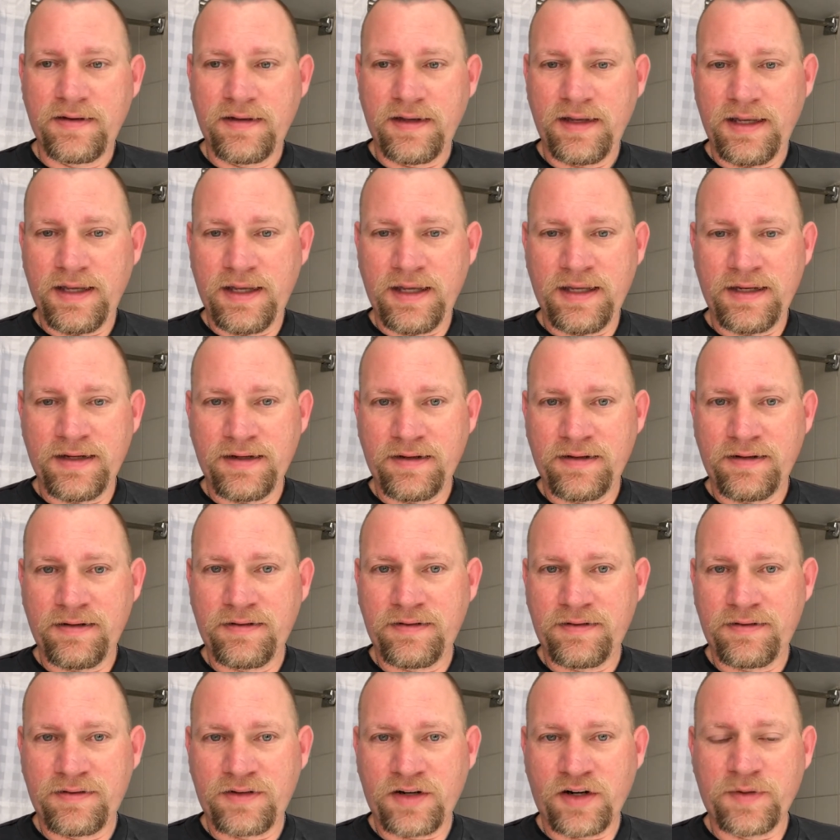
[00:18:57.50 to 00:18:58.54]
in
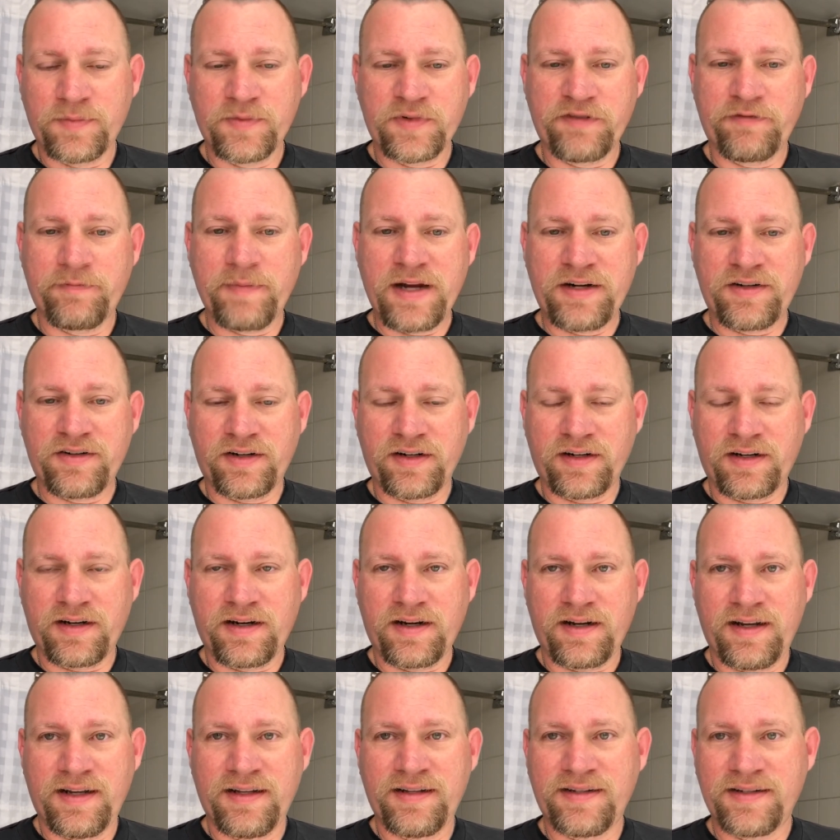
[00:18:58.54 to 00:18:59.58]
terms of
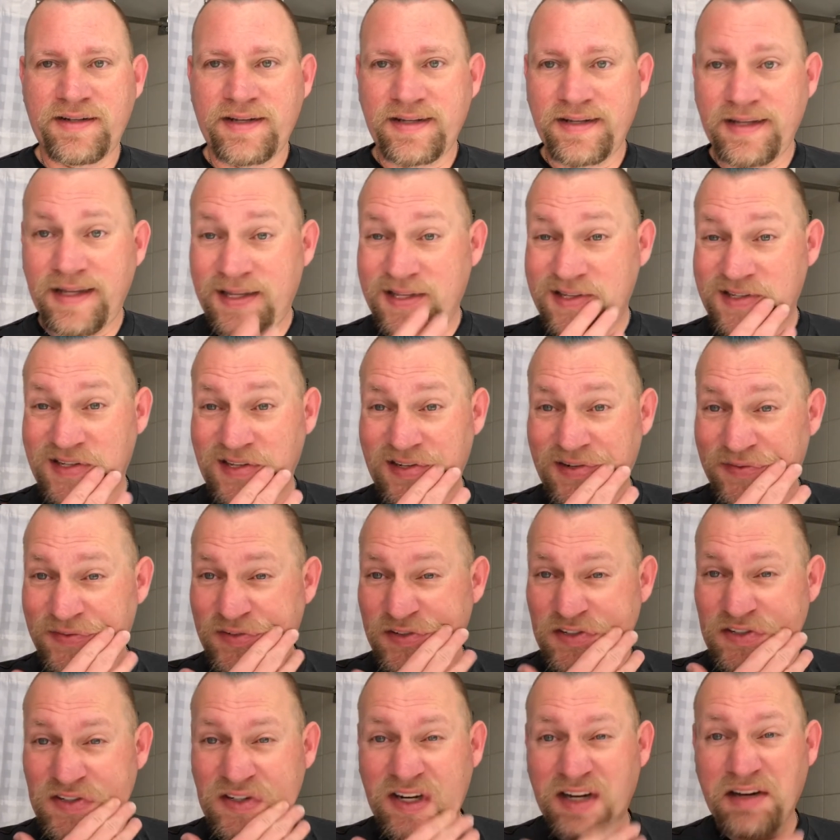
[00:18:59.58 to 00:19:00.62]
metric, and instead of
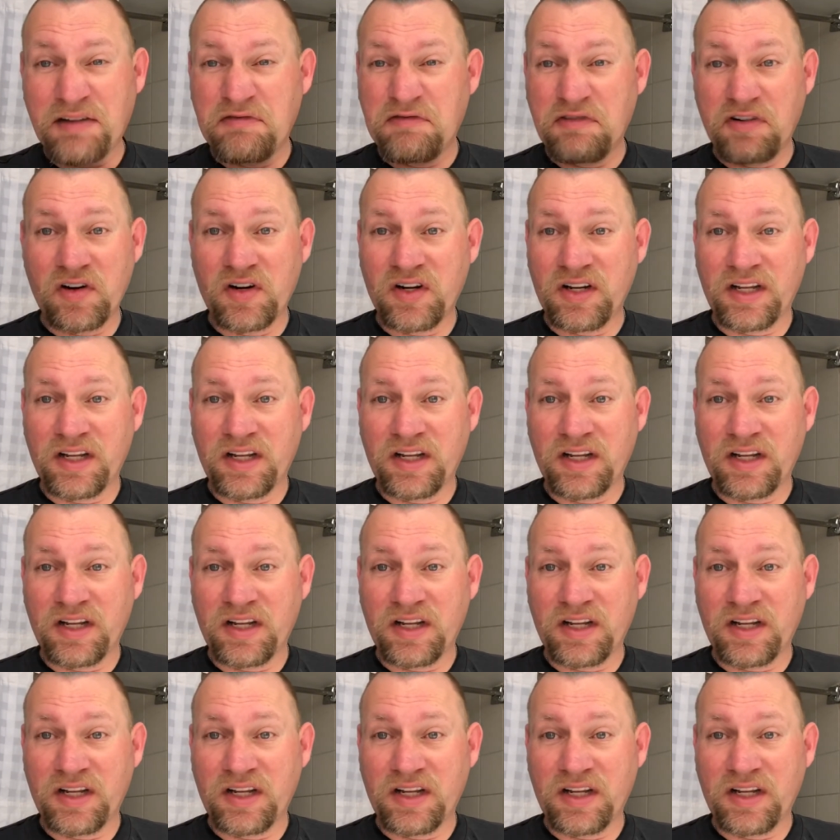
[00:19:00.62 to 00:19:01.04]
just converting